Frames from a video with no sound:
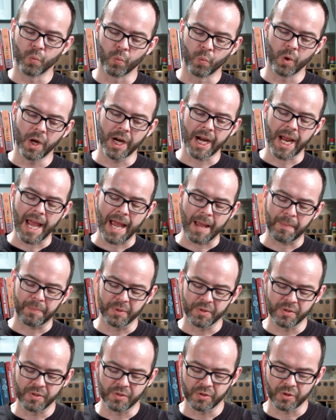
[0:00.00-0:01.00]
What
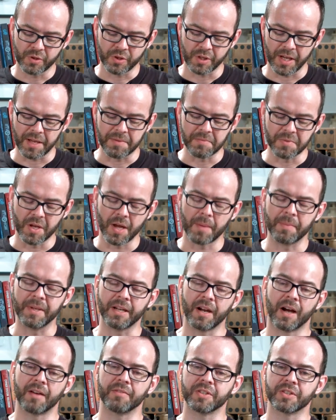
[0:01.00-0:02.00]
happens, I
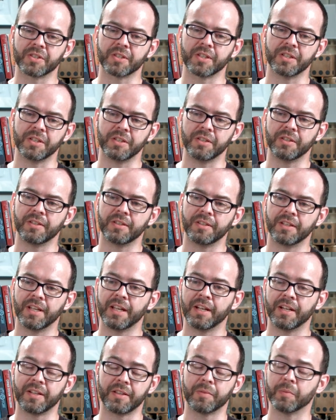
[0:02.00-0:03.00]
mean, obviously
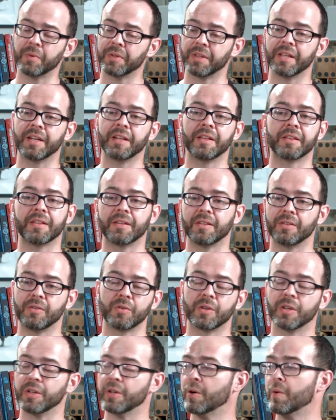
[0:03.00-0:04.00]
any with anything you
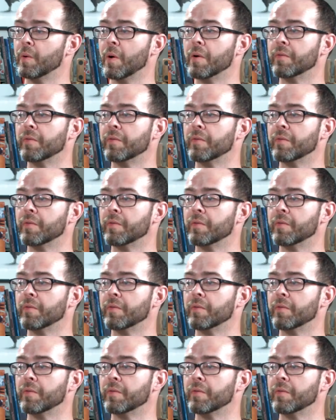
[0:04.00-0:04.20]
can go